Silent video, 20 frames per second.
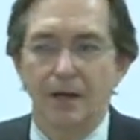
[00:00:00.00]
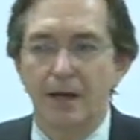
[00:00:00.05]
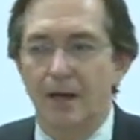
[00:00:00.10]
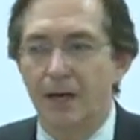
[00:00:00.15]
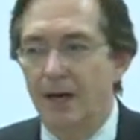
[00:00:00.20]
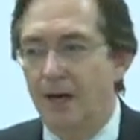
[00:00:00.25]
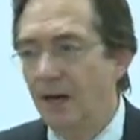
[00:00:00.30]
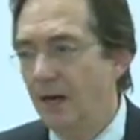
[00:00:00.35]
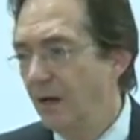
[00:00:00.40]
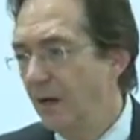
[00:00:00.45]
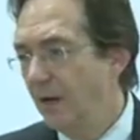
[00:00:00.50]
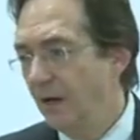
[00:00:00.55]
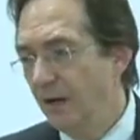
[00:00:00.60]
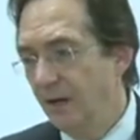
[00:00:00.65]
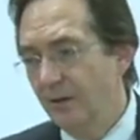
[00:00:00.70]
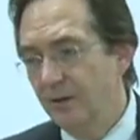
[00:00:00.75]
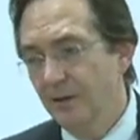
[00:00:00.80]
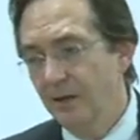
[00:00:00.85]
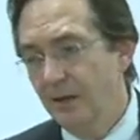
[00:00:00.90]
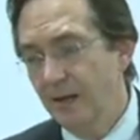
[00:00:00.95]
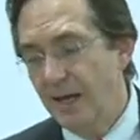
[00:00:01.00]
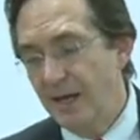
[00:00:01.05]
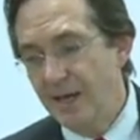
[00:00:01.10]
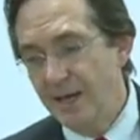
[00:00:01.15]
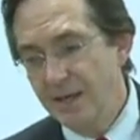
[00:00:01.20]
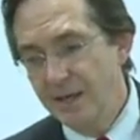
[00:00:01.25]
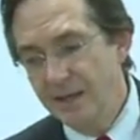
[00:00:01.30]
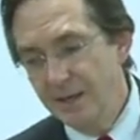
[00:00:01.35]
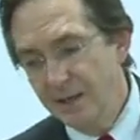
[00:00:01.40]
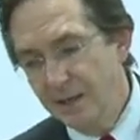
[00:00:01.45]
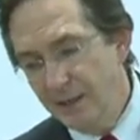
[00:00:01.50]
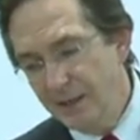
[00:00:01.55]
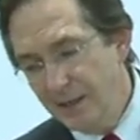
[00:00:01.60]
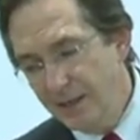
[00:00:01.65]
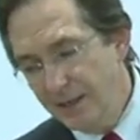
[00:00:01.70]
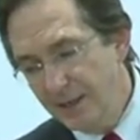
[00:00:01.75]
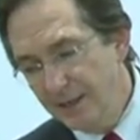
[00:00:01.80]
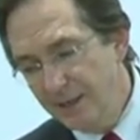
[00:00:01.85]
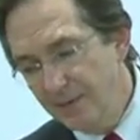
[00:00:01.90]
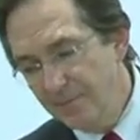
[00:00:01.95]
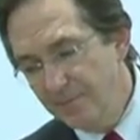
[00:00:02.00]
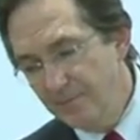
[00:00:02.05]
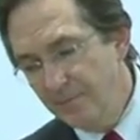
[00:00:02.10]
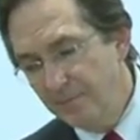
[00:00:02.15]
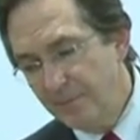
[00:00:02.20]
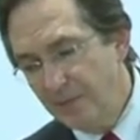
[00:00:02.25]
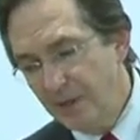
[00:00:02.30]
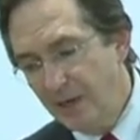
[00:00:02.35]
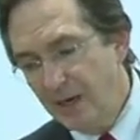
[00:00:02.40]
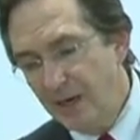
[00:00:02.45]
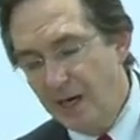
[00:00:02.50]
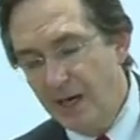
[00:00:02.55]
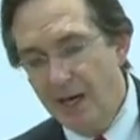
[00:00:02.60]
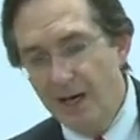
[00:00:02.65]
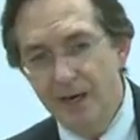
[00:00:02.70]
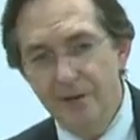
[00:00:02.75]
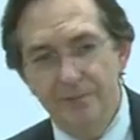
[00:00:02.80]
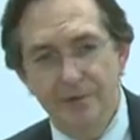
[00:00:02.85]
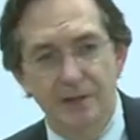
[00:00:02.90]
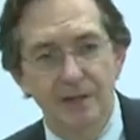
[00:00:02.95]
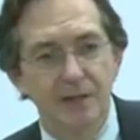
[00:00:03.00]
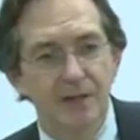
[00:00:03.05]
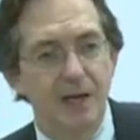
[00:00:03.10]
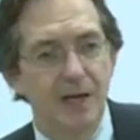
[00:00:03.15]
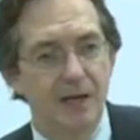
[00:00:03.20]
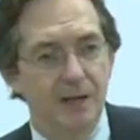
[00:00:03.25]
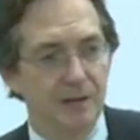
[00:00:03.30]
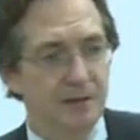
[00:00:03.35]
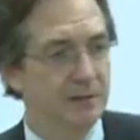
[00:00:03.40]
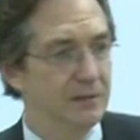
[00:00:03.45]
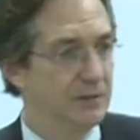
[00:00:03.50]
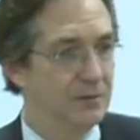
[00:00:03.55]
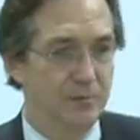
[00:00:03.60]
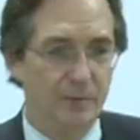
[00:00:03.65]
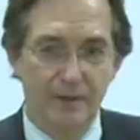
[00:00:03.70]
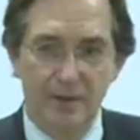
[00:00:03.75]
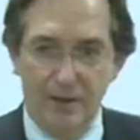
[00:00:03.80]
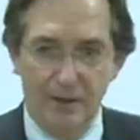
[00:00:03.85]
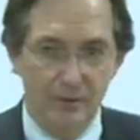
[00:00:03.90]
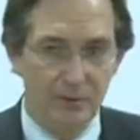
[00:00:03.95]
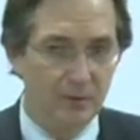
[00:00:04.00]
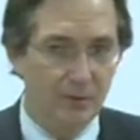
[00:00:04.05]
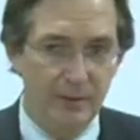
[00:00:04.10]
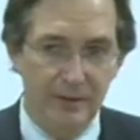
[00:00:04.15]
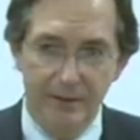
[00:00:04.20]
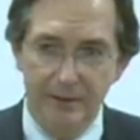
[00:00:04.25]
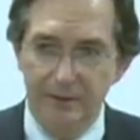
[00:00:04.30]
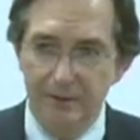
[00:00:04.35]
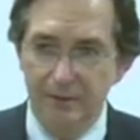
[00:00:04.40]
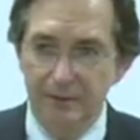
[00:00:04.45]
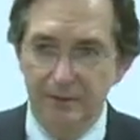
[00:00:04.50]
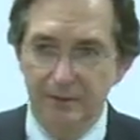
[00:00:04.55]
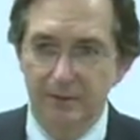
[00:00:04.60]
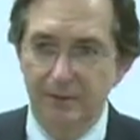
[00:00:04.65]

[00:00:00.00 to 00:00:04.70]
Uh, a, a, um, a, hive cannot exist without a queen,